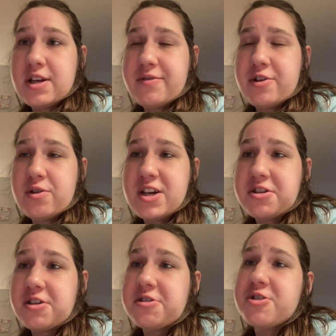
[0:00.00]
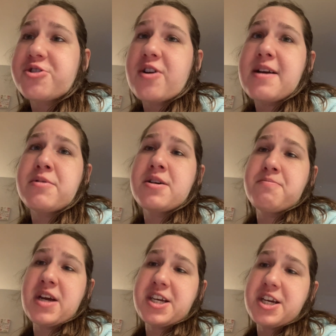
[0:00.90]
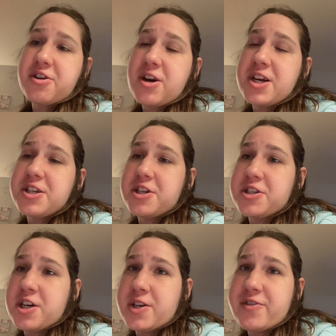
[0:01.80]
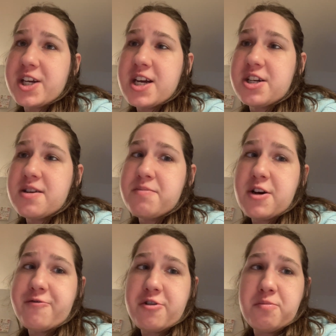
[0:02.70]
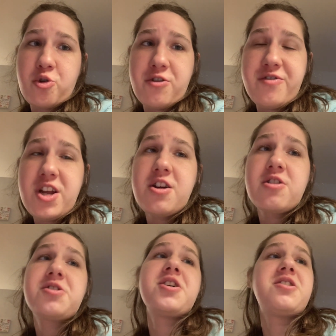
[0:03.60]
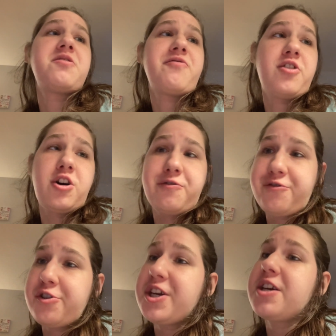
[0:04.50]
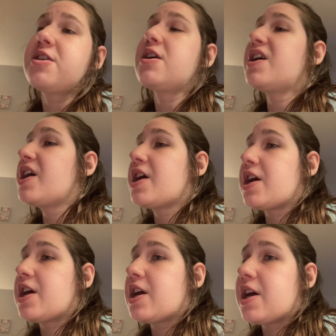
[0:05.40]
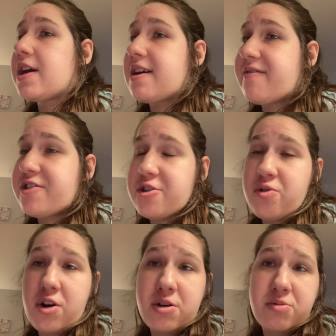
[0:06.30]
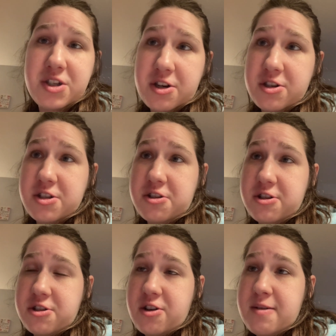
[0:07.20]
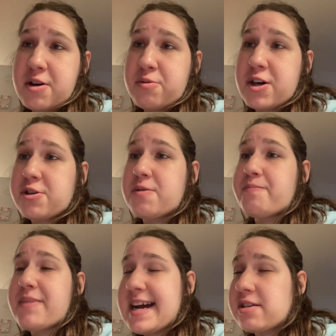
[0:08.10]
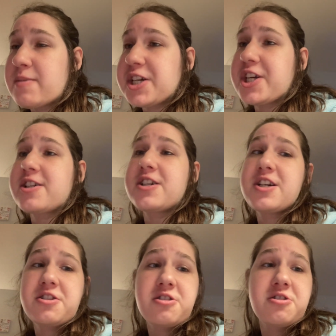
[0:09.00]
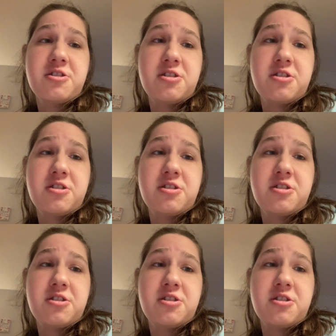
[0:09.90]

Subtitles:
you hit the subscribe button, make it gray, hit the notification bell for more videos. It's all free. If you are a returning subscriber, welcome back to my channel. Hit the